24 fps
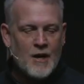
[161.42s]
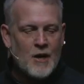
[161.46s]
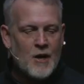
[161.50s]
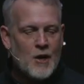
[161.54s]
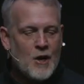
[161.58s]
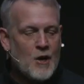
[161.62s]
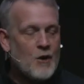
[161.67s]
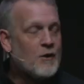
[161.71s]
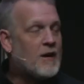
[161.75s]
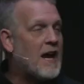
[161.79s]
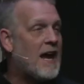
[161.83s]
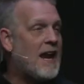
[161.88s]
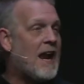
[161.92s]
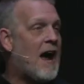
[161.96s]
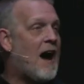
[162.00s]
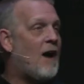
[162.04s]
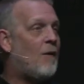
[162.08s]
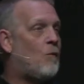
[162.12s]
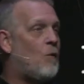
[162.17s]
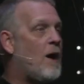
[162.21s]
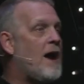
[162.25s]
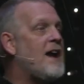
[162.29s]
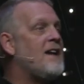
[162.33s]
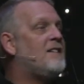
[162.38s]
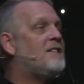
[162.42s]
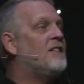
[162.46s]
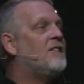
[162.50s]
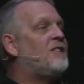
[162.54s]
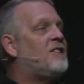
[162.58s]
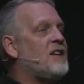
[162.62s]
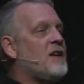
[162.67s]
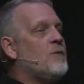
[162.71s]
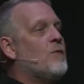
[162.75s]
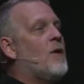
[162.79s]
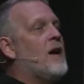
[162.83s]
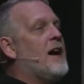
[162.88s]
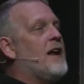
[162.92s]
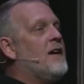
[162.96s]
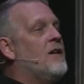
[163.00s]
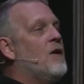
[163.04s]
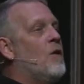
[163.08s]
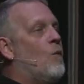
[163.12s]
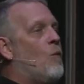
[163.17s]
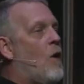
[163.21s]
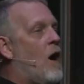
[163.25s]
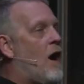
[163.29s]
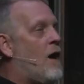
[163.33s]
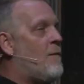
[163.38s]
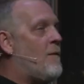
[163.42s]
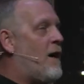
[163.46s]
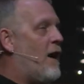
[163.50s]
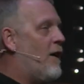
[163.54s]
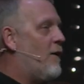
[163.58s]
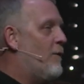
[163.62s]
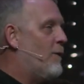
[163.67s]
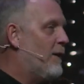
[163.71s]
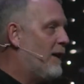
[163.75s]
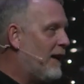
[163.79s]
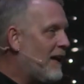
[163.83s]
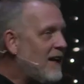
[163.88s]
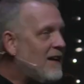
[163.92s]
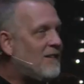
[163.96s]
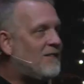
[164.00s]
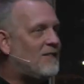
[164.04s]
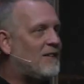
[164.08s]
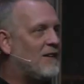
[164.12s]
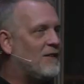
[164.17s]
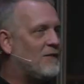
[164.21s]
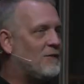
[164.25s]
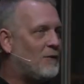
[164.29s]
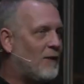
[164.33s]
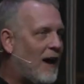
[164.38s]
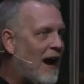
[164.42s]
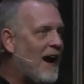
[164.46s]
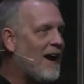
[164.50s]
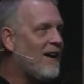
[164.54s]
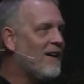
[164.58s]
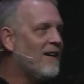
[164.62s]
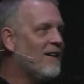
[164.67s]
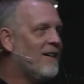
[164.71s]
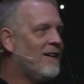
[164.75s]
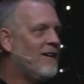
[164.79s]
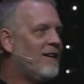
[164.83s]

who cannot wait to see what Walmart releases, right?